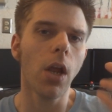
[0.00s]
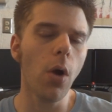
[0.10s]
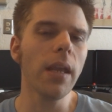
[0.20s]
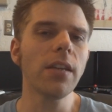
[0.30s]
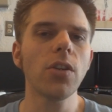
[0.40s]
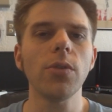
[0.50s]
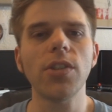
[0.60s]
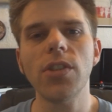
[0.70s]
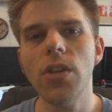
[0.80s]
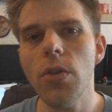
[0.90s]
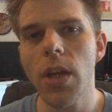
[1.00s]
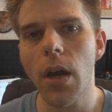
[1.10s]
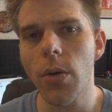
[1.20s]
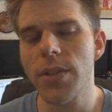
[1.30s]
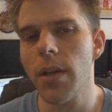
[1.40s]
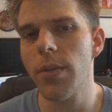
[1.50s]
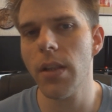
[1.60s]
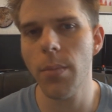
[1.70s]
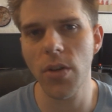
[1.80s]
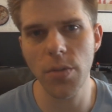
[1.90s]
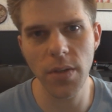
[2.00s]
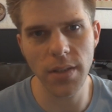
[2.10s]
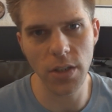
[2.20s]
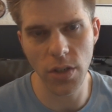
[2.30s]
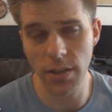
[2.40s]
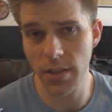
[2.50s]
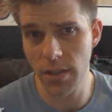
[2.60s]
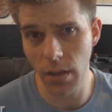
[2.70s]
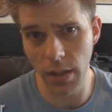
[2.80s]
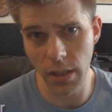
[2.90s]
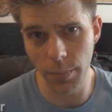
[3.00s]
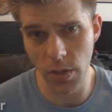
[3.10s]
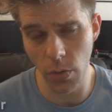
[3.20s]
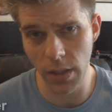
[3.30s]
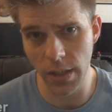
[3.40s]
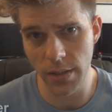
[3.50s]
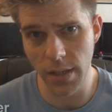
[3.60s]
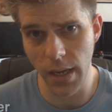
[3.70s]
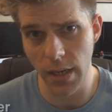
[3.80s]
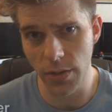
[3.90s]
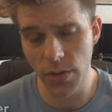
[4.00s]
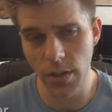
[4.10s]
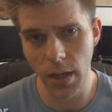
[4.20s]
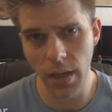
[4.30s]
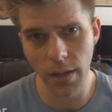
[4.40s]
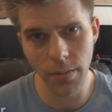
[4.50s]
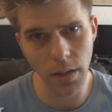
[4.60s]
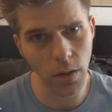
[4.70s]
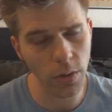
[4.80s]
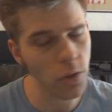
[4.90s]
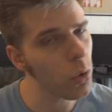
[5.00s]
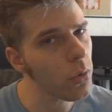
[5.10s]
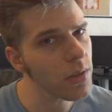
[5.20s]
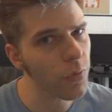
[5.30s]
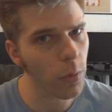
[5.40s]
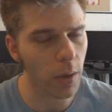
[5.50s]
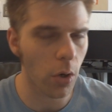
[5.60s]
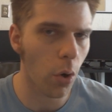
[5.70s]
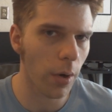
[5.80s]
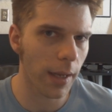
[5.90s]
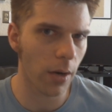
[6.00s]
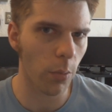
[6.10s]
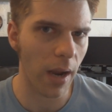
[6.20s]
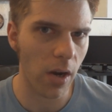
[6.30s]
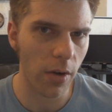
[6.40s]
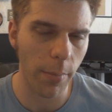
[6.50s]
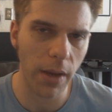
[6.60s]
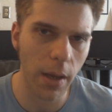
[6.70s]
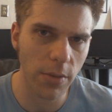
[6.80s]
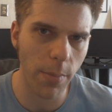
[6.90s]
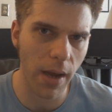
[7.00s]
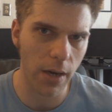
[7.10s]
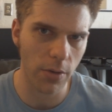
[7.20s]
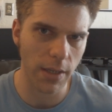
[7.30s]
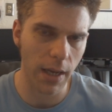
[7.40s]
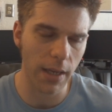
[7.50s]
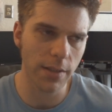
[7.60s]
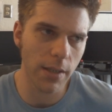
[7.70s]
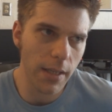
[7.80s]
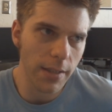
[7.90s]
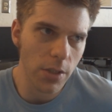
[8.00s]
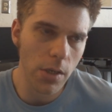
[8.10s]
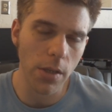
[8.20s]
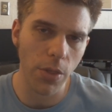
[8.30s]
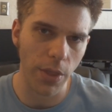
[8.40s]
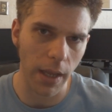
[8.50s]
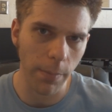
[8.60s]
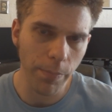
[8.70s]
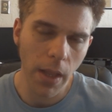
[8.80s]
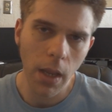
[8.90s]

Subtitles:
Going into a studio is something that most musicians still end up doing these days. The tools for recording a record have become democratized, and that's a good thing.